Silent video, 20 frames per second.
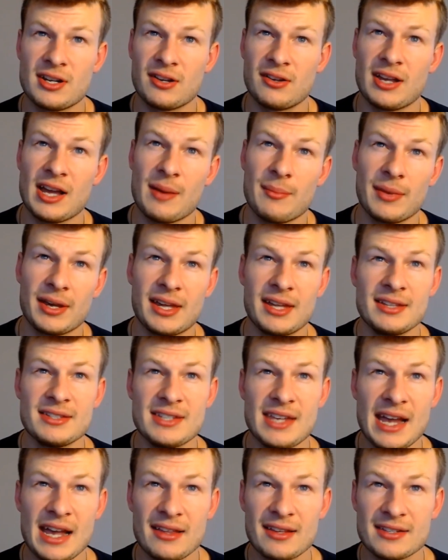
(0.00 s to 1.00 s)
You got
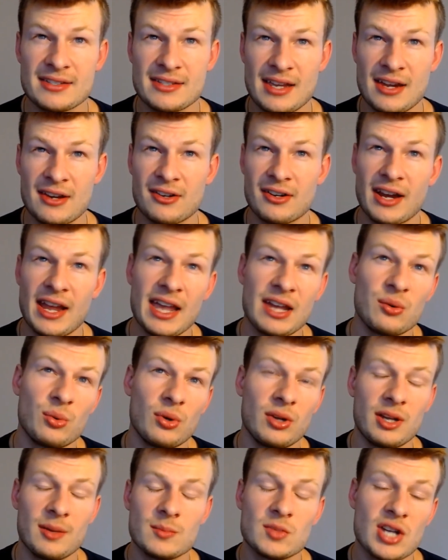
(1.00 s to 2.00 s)
Mackenzie Alexander and
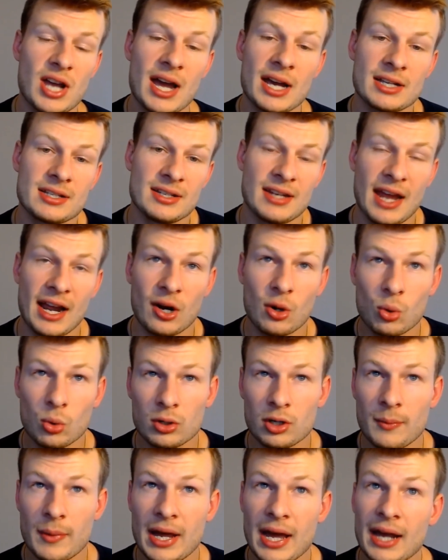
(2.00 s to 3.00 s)
William Jackson at
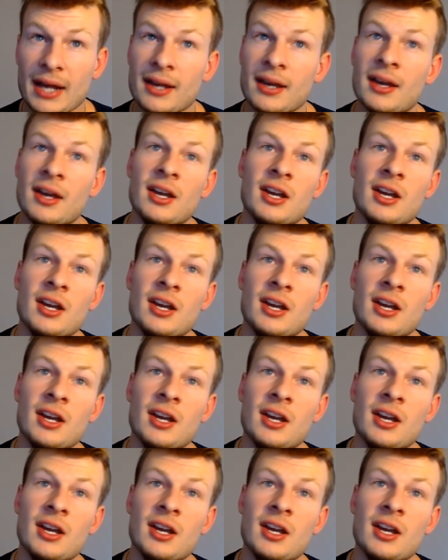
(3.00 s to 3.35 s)
cornerback,